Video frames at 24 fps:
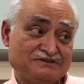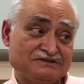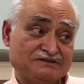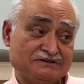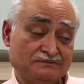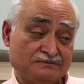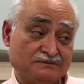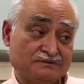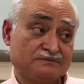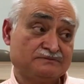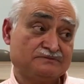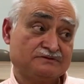
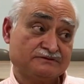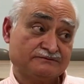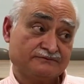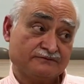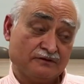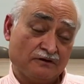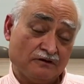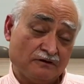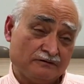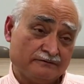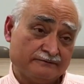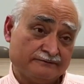symptoms of
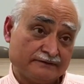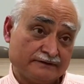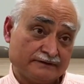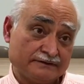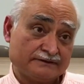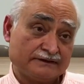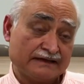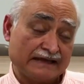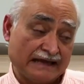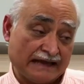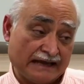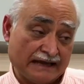
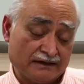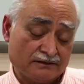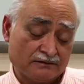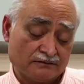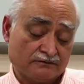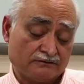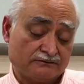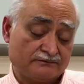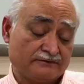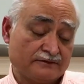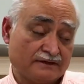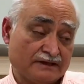COVID can
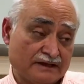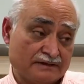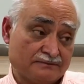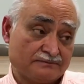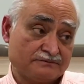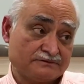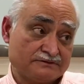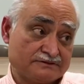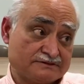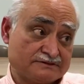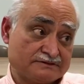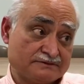
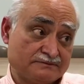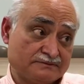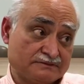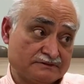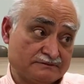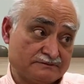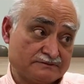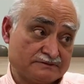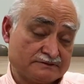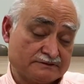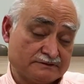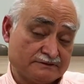overlap with
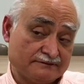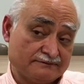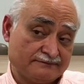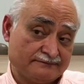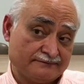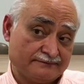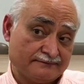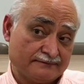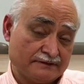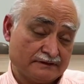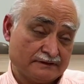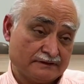symptoms
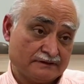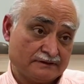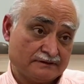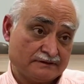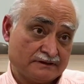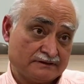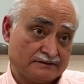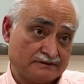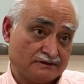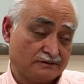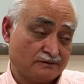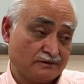of,
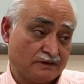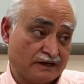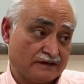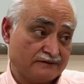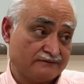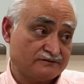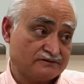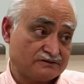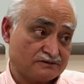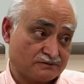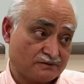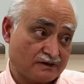
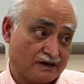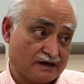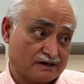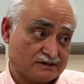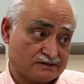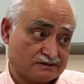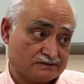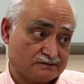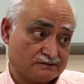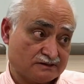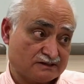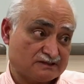adverse
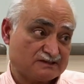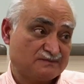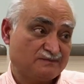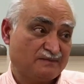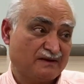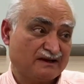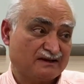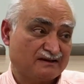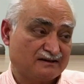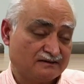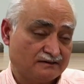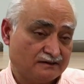reaction,
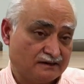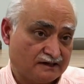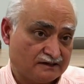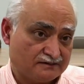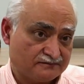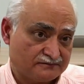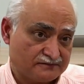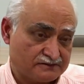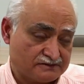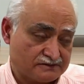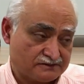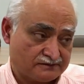expected
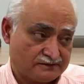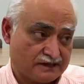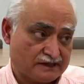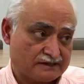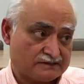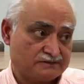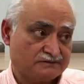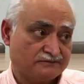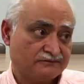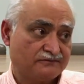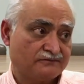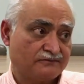adverse
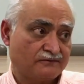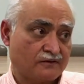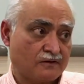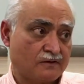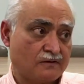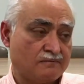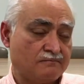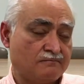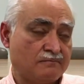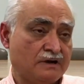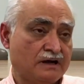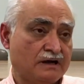reaction
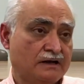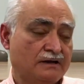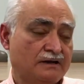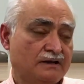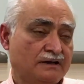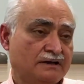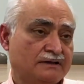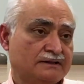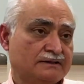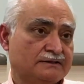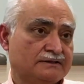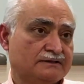from
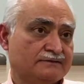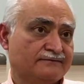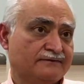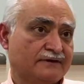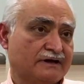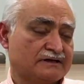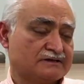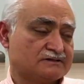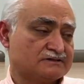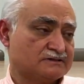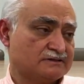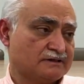the
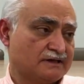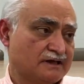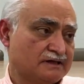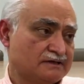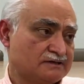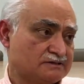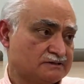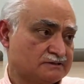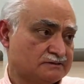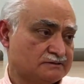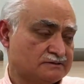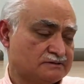
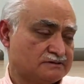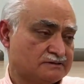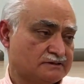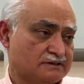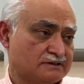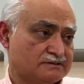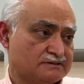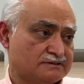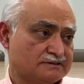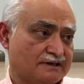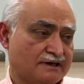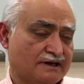vaccination,
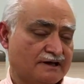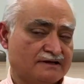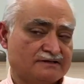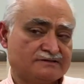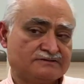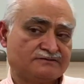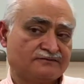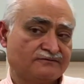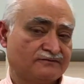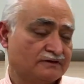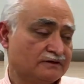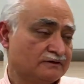such
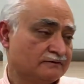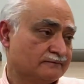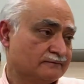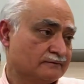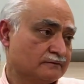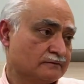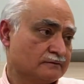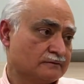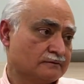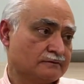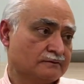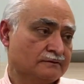as
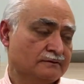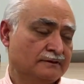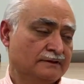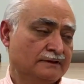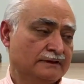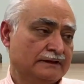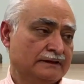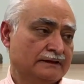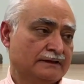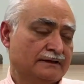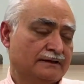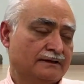fever,
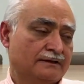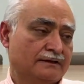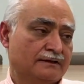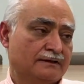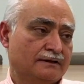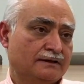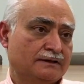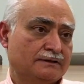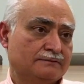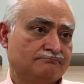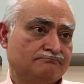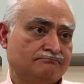
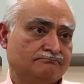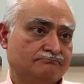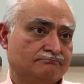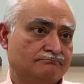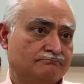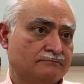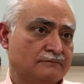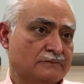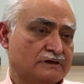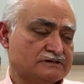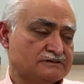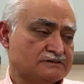
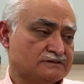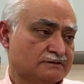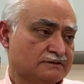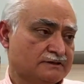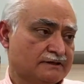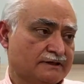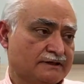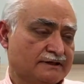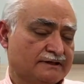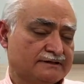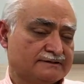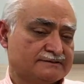
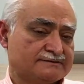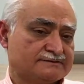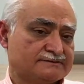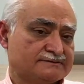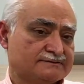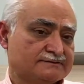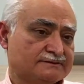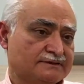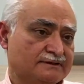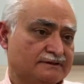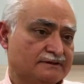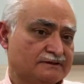muscle
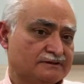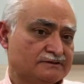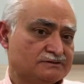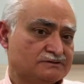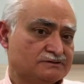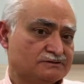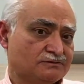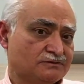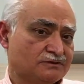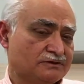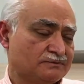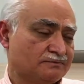aches,
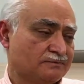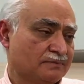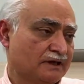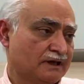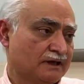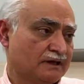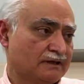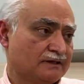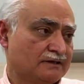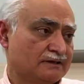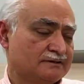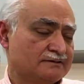joint
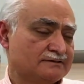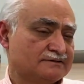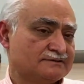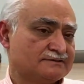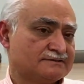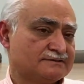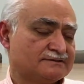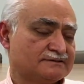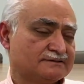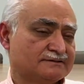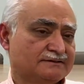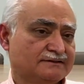
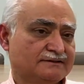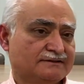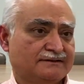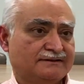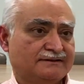pains,